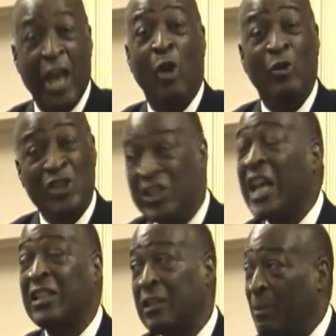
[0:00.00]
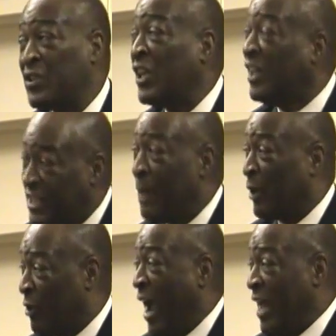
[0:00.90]
and only 60% of
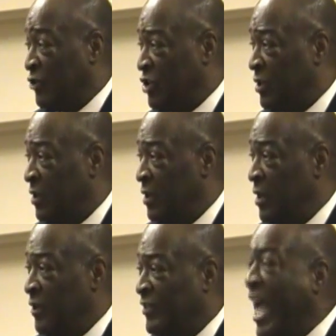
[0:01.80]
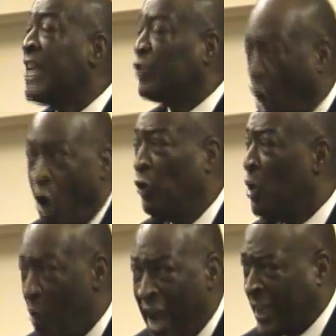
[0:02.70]
Democrats. That's
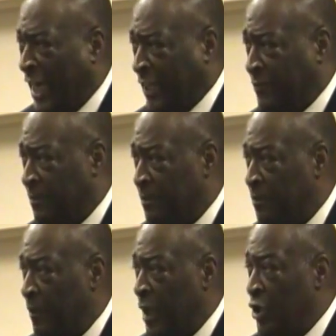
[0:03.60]
on the record.